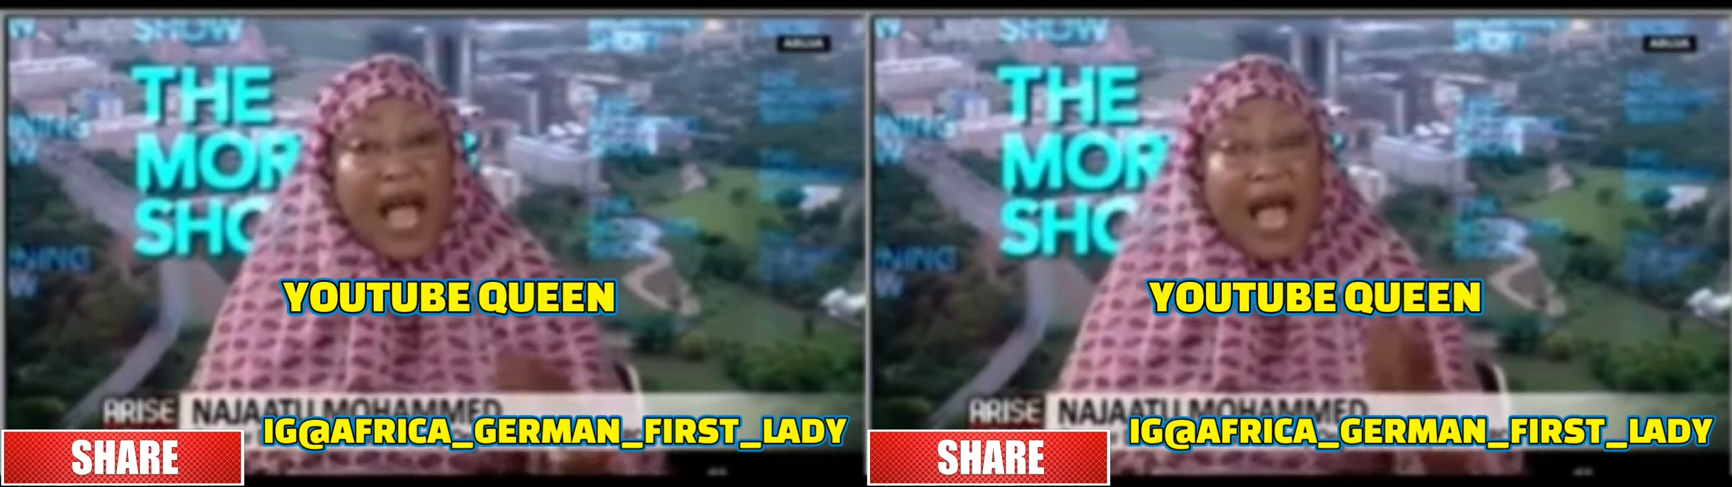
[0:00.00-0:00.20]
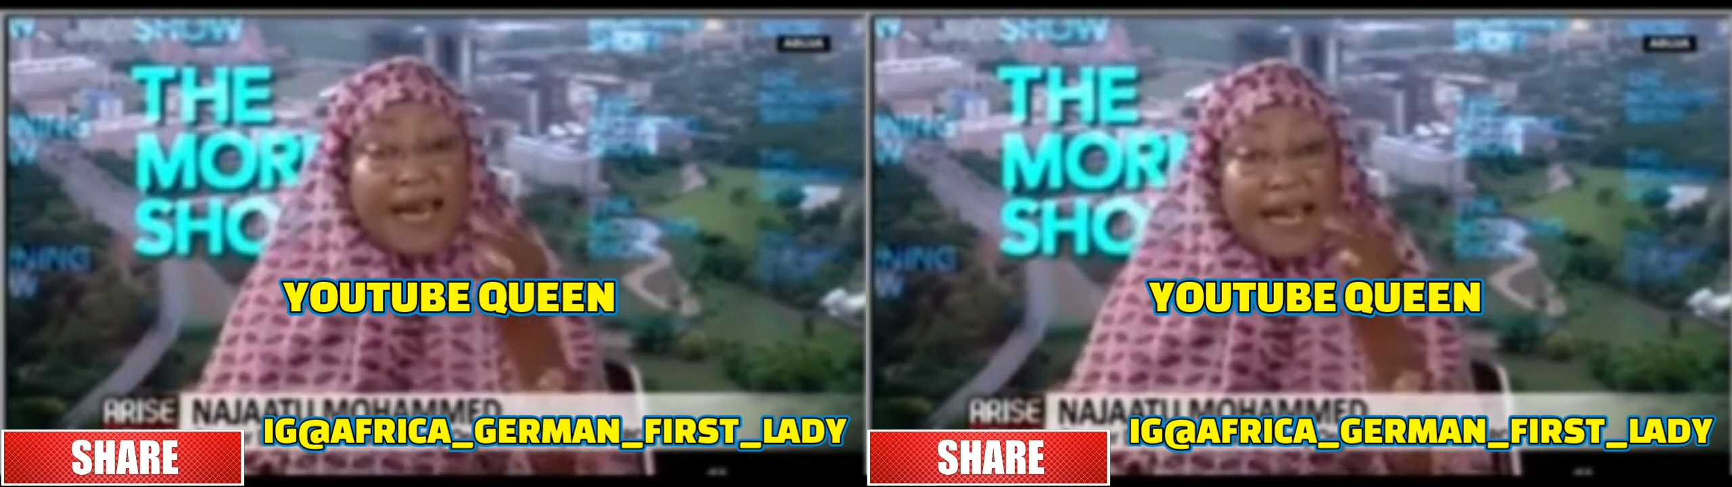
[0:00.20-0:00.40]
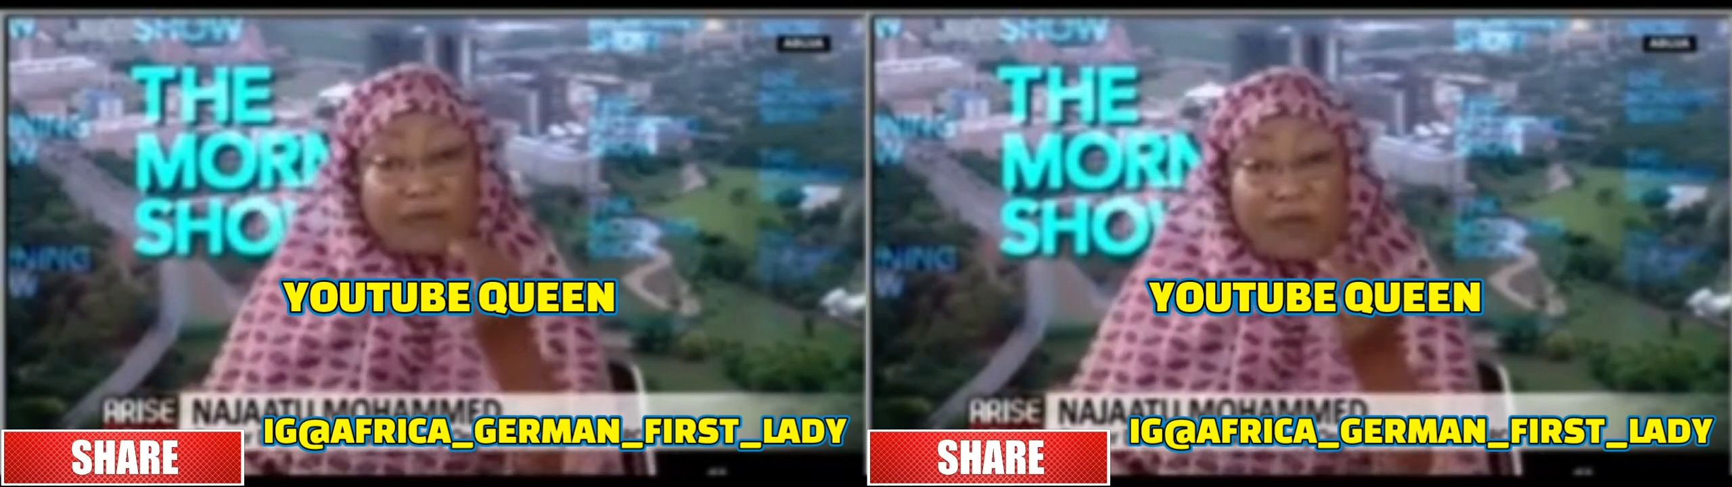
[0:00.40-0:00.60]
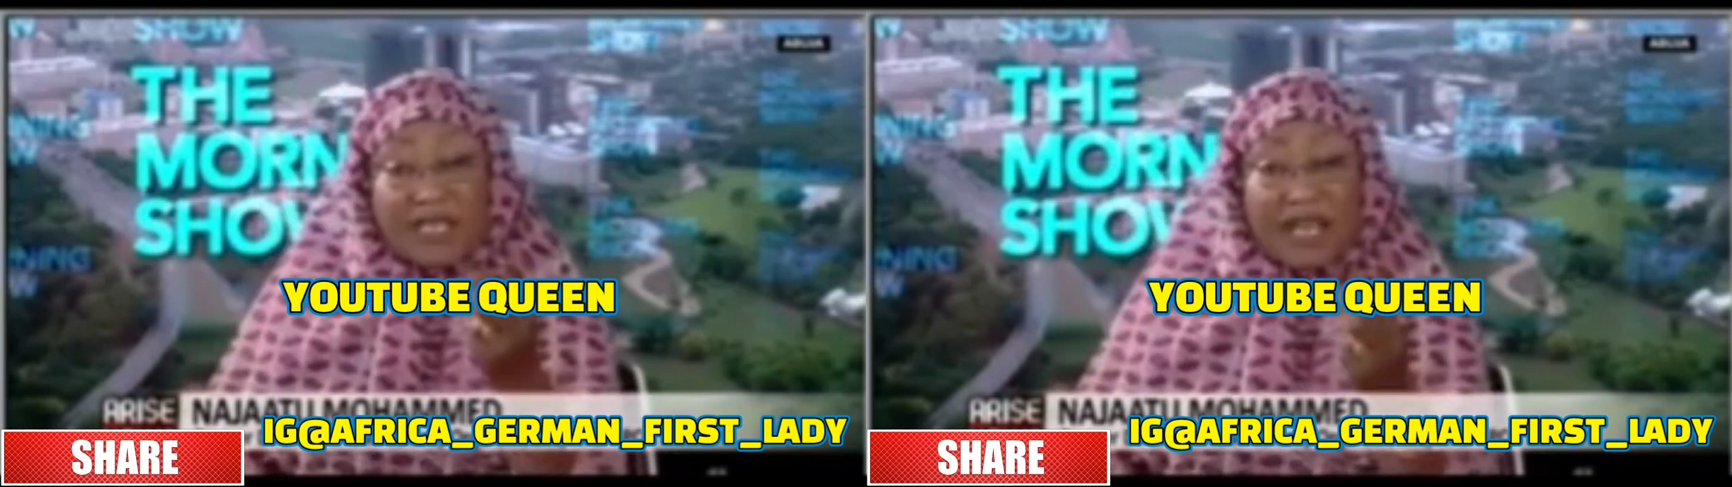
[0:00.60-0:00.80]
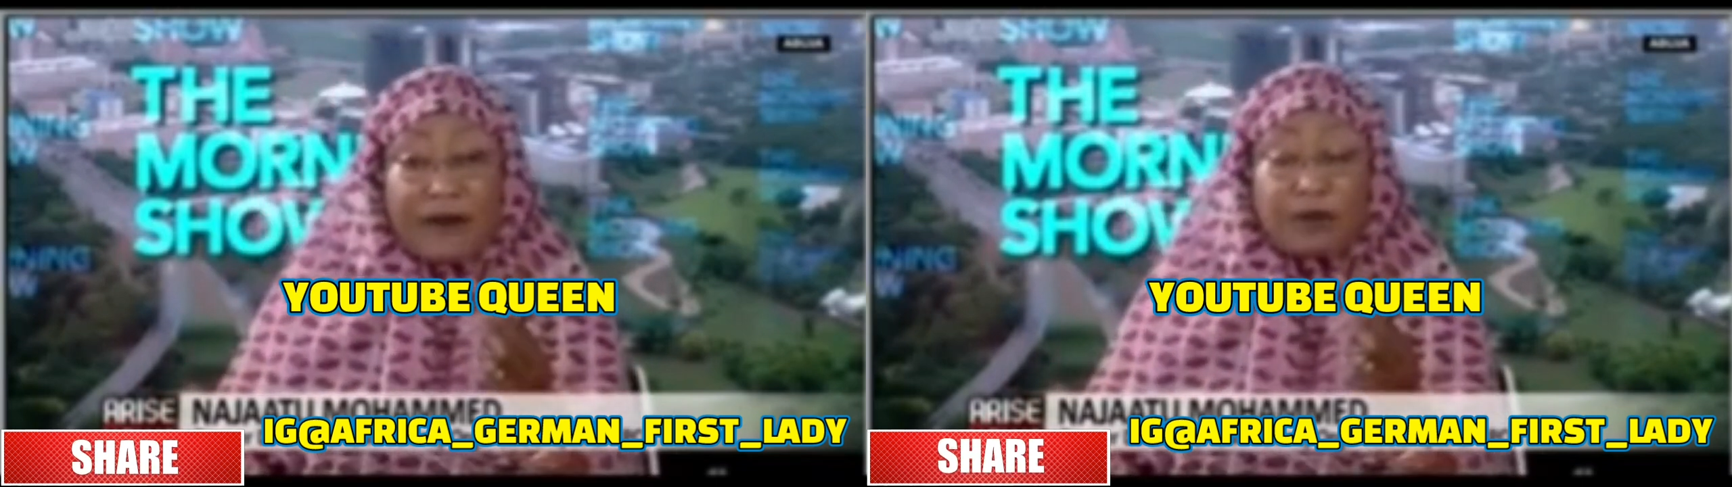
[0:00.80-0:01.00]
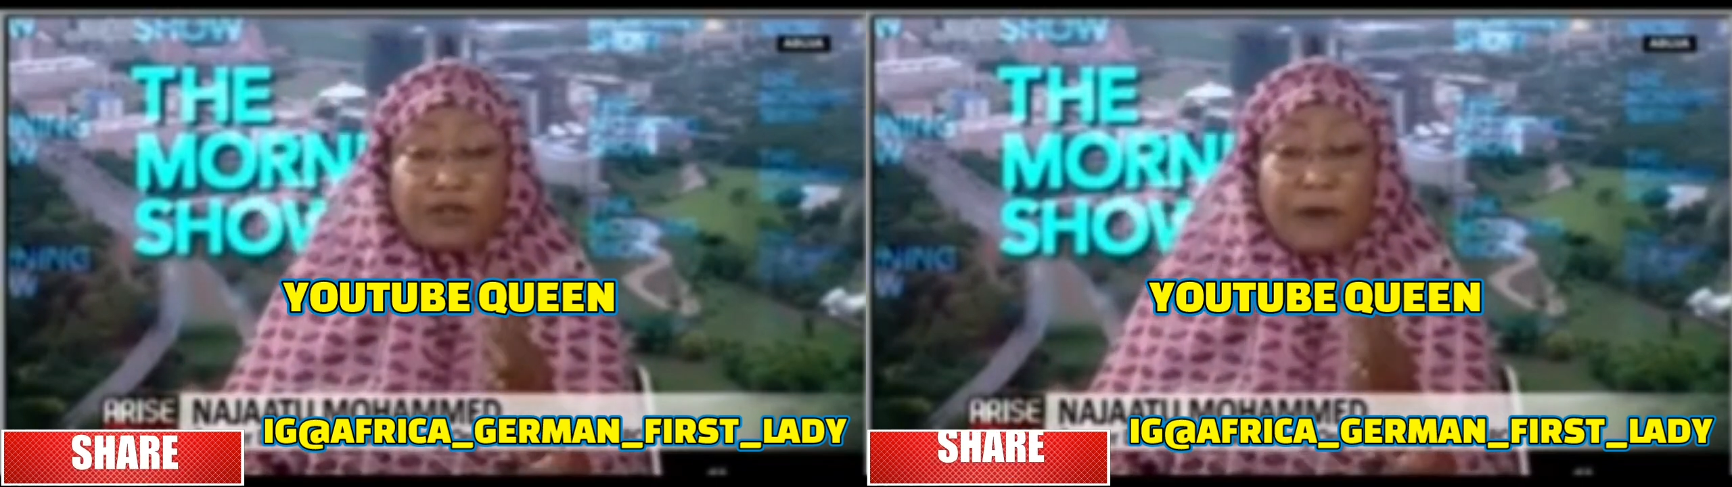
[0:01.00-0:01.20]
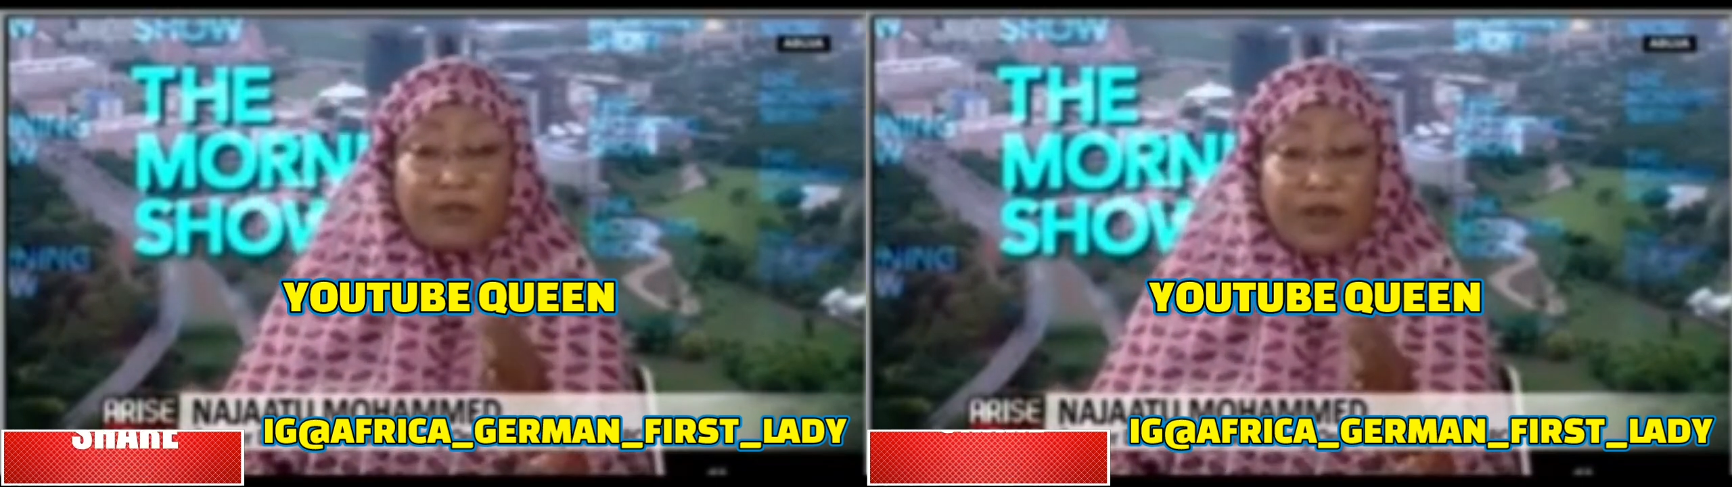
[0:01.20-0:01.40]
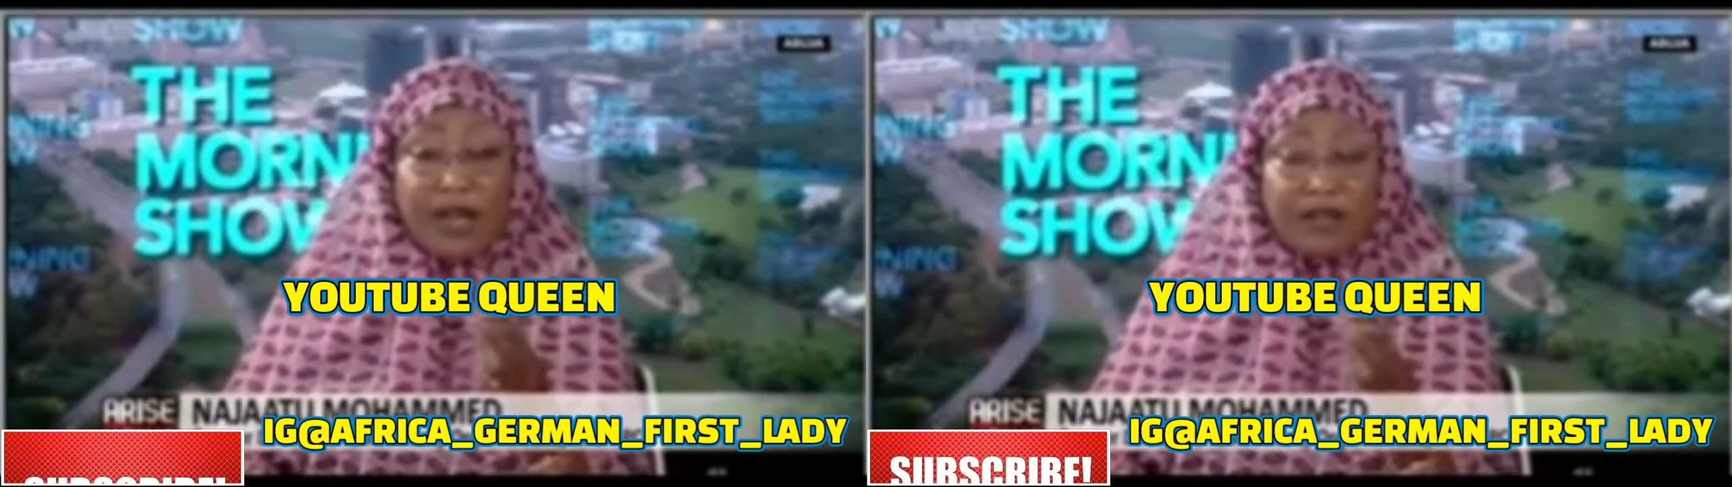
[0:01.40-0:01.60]
And let me tell you
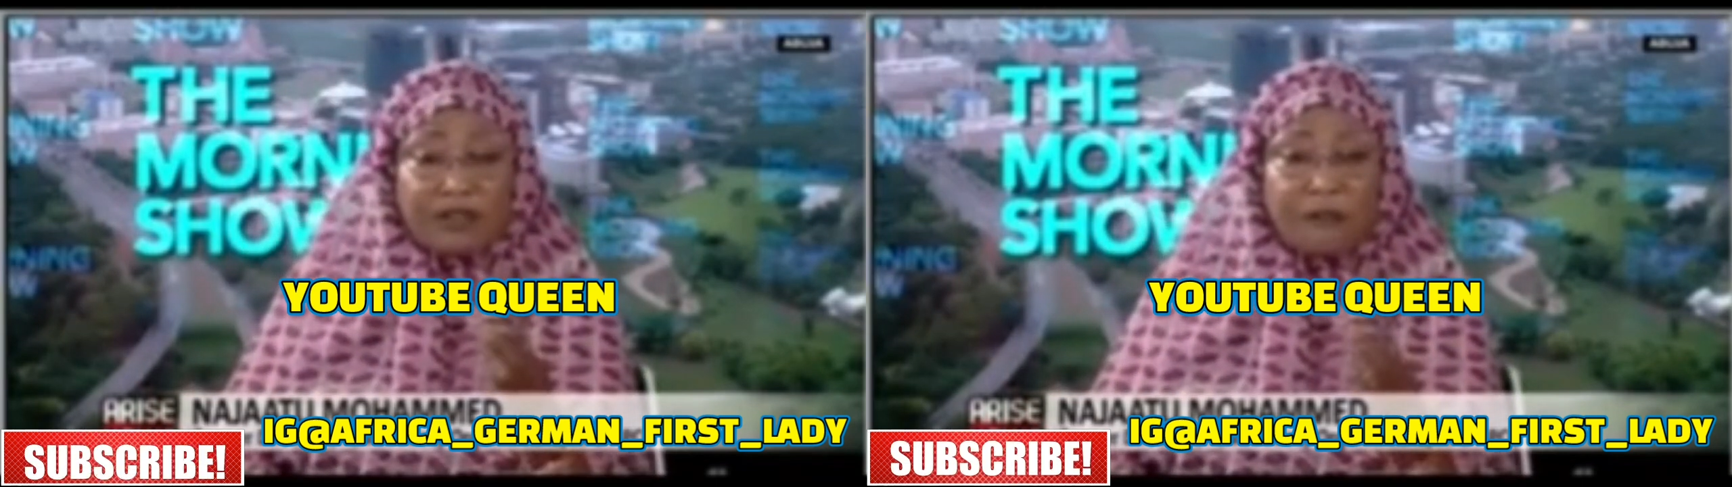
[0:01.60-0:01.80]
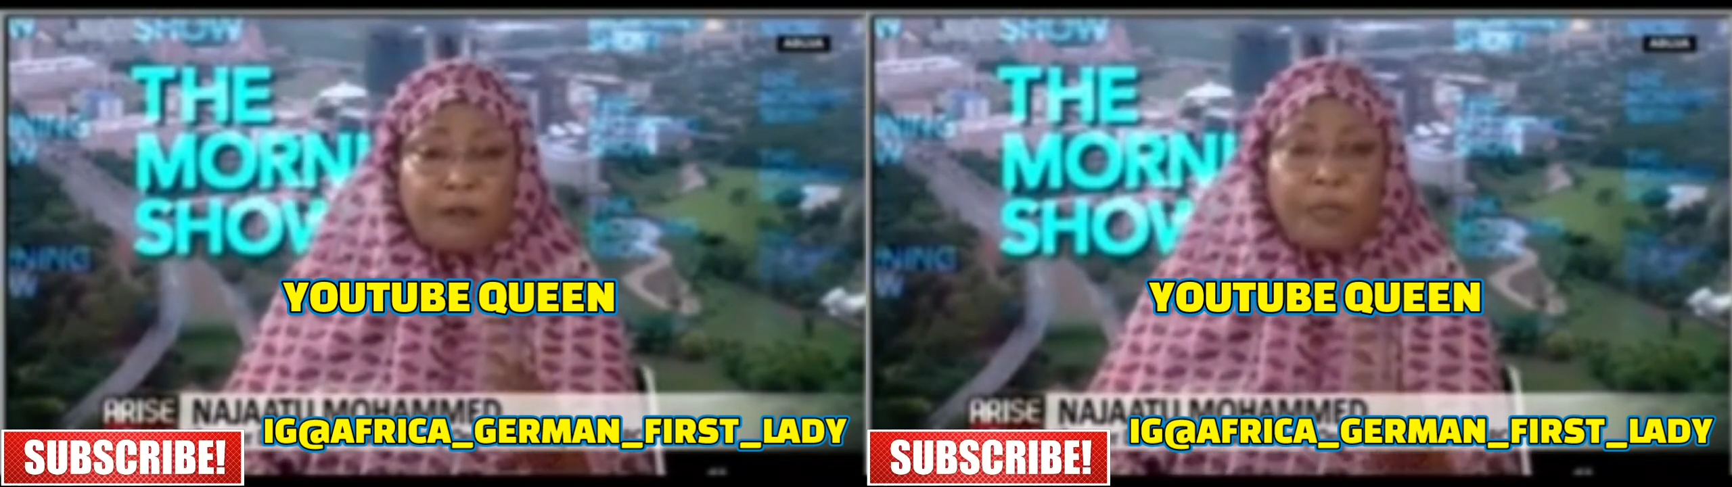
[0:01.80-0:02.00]
something else.